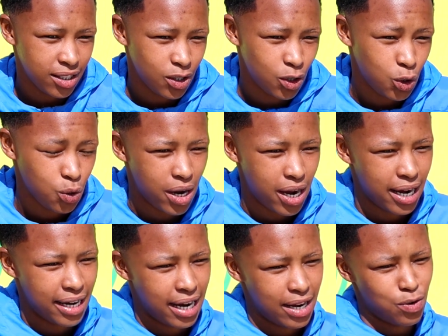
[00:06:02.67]
Sure,
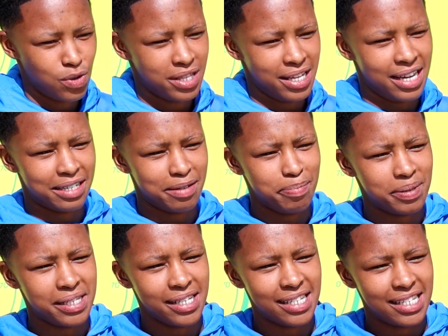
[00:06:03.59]
I know they are
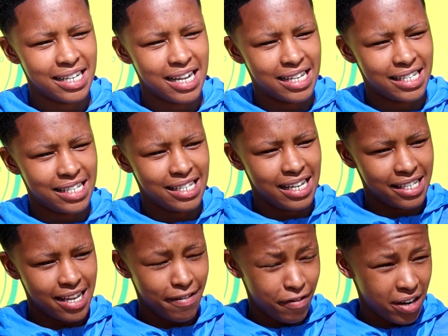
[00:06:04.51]
representing us.
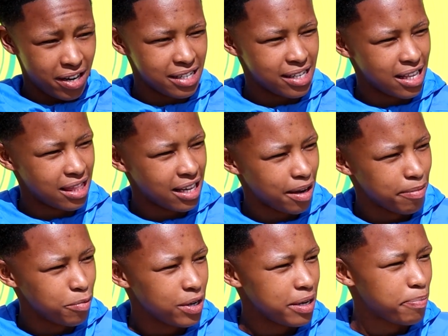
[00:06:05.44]
As Africans, I think
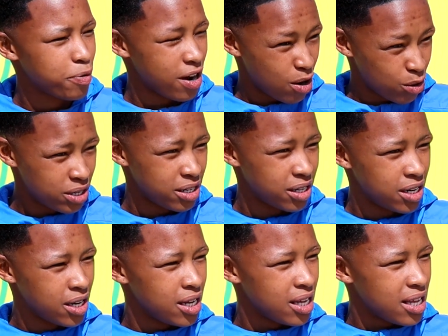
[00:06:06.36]
I'm really proud
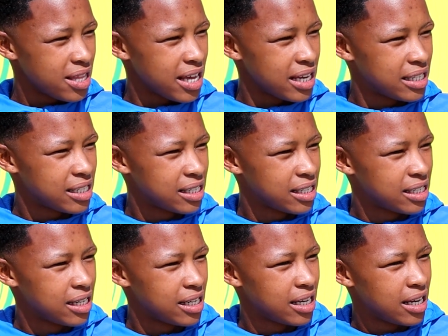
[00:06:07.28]

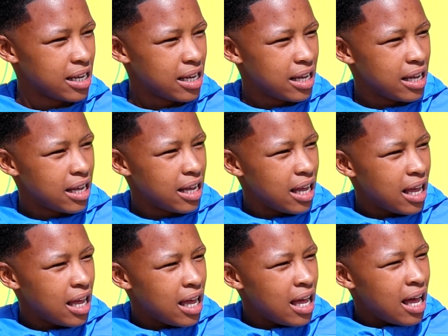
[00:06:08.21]
that
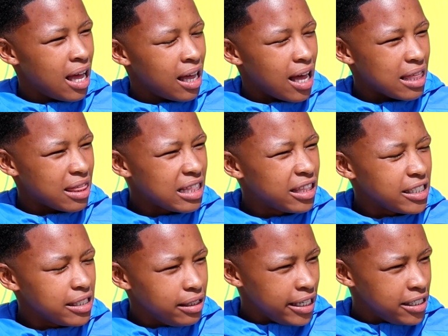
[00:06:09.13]
I think
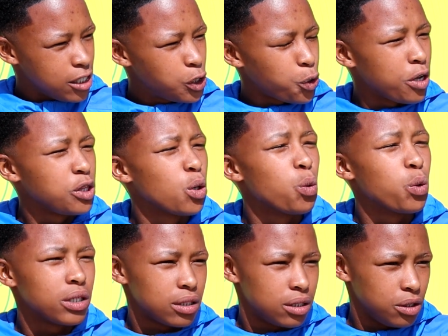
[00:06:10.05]
they're just showing the
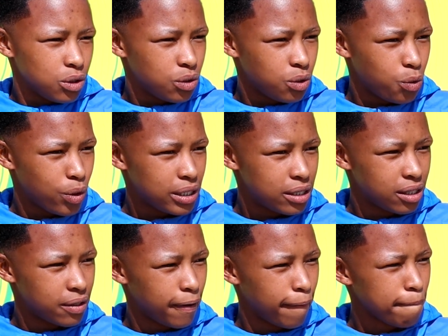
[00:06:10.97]
world, you know, what